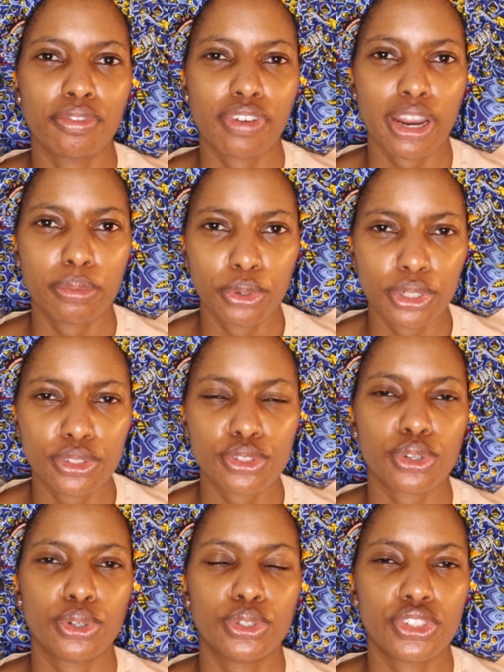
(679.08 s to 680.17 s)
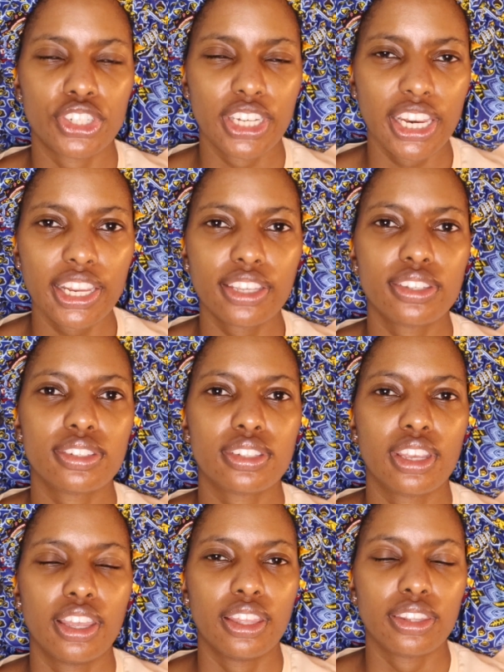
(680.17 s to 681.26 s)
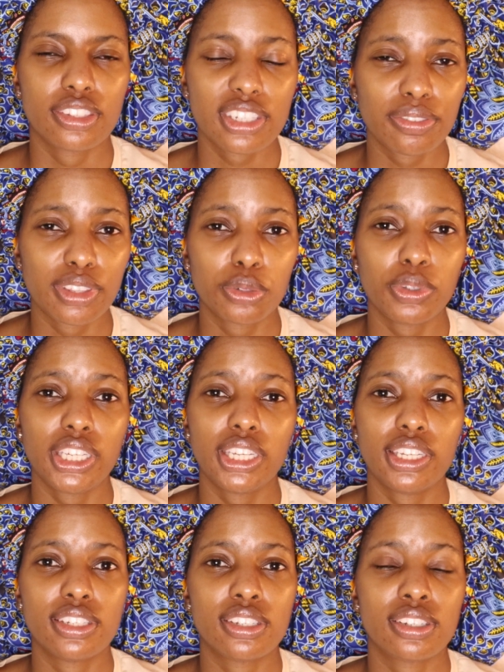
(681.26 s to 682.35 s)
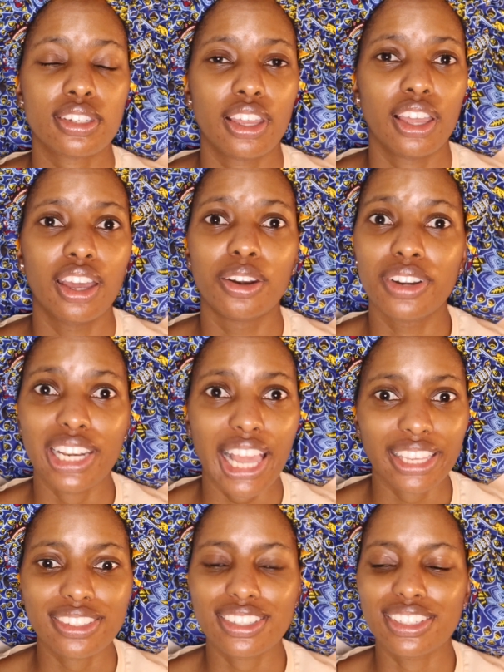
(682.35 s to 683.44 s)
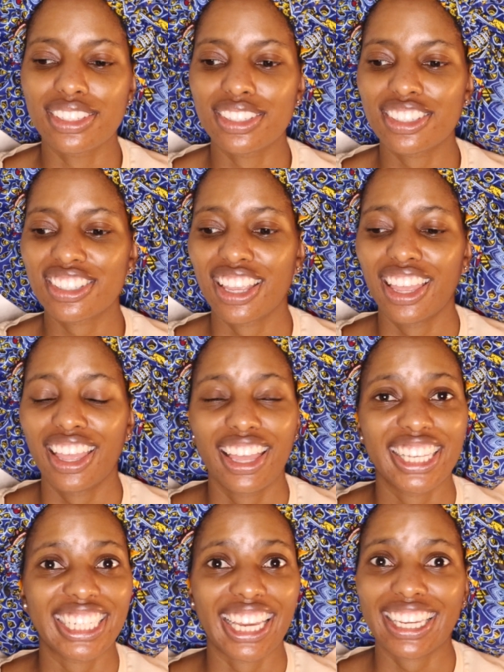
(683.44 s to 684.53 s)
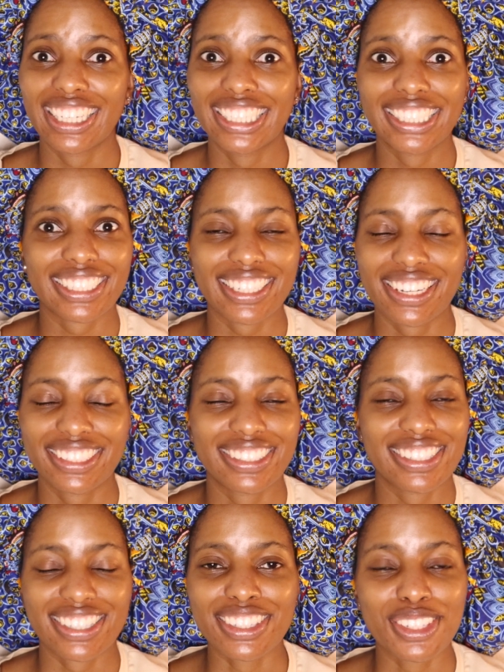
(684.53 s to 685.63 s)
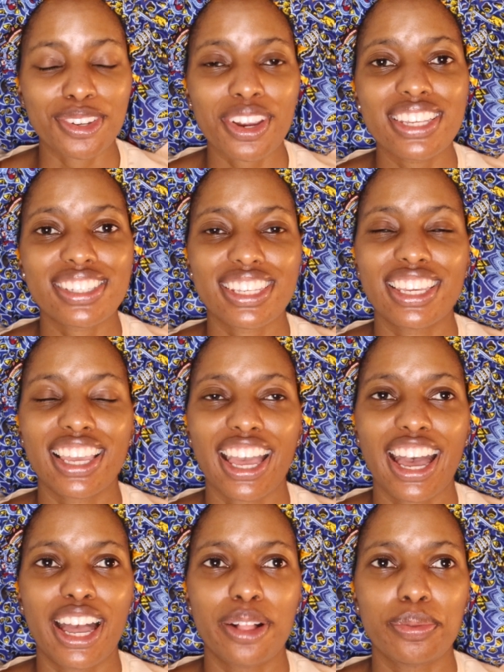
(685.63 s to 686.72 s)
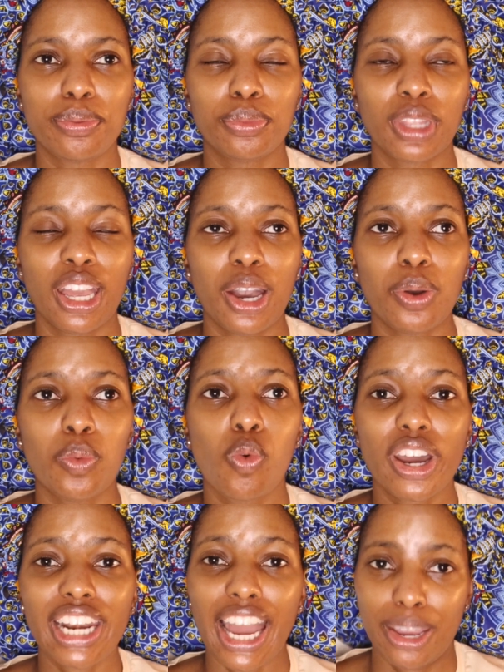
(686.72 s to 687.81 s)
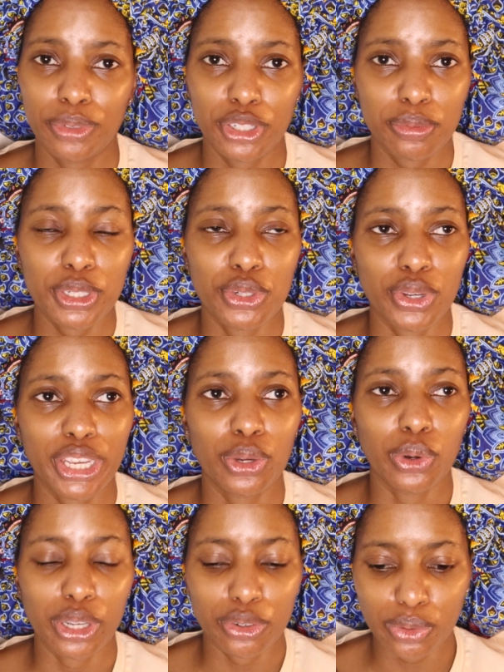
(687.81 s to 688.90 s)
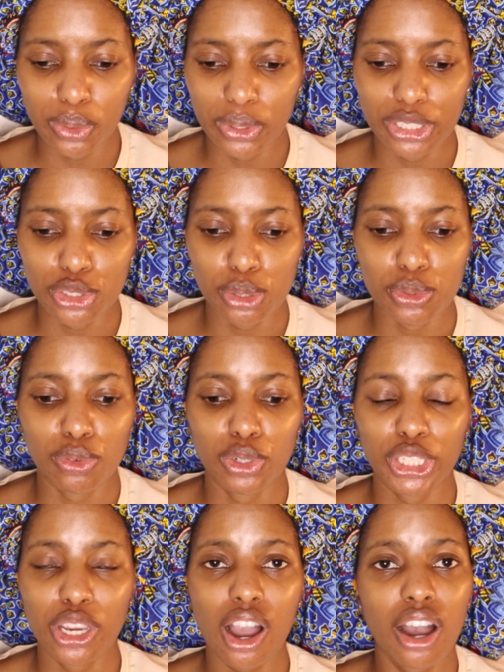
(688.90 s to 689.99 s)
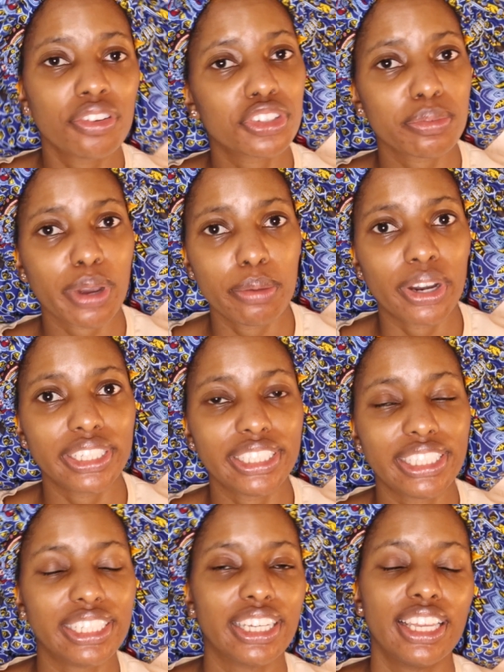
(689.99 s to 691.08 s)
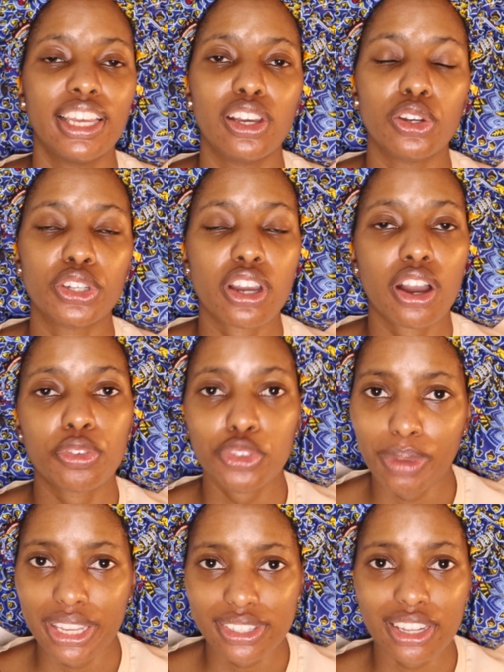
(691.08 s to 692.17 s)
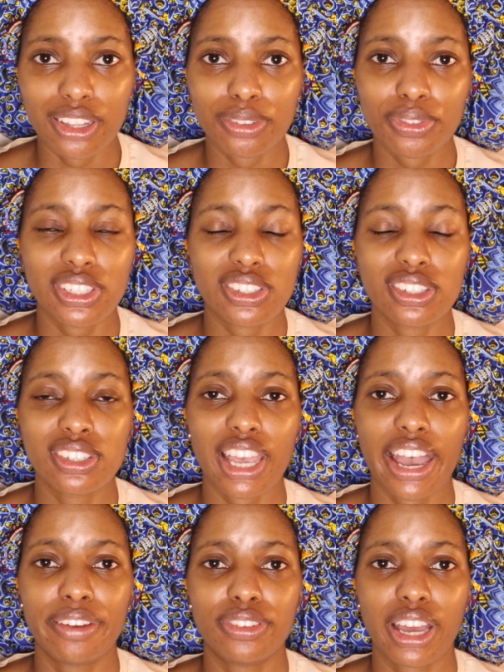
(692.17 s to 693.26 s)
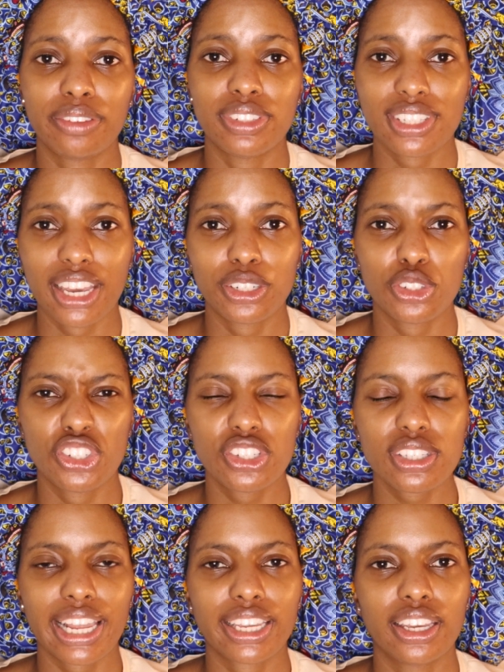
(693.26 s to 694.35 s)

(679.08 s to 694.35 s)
fibroids. So genetics, the stuff that we eat, relaxes, it's crazy. What I'm going to be doing going forward in terms of looking after my body, looking after myself, is I've decided to just